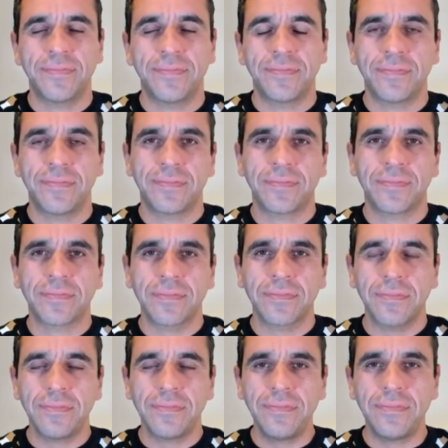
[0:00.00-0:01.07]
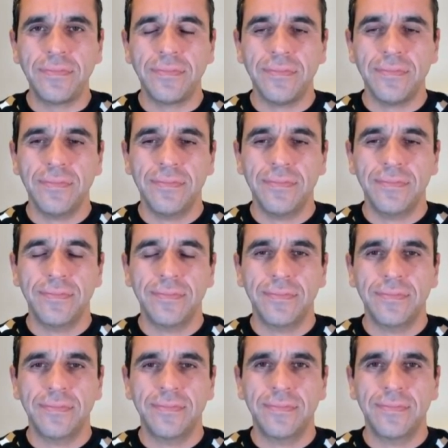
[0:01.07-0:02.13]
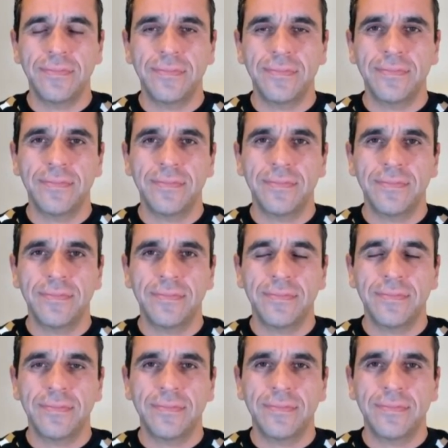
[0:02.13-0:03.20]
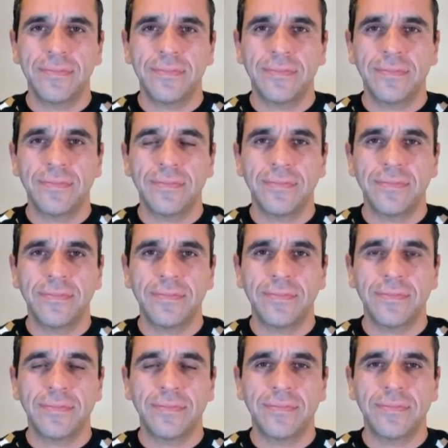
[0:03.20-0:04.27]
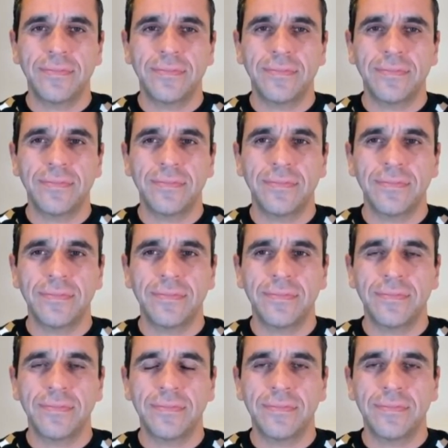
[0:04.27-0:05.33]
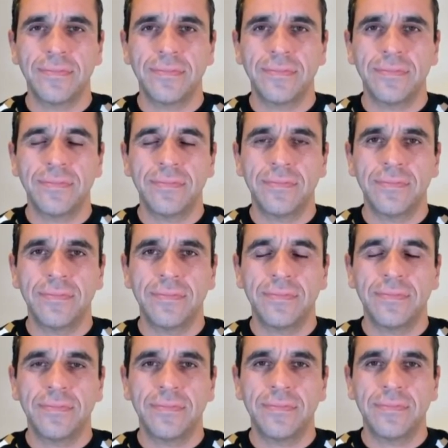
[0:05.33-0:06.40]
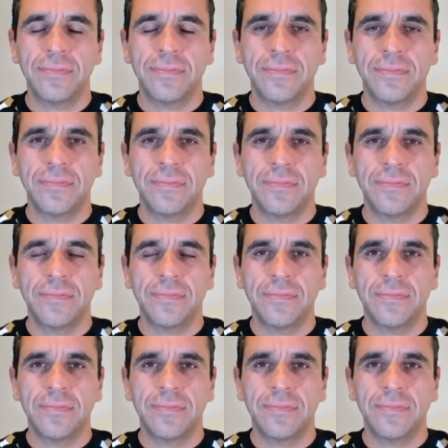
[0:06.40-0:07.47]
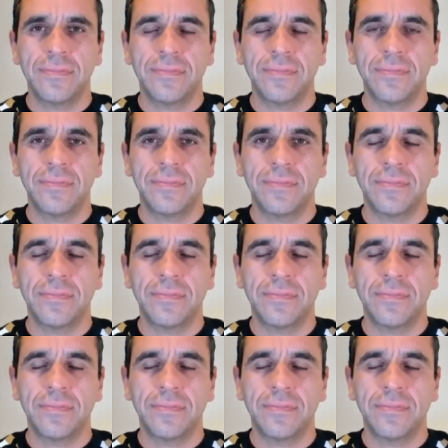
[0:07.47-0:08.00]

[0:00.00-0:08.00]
[no speech]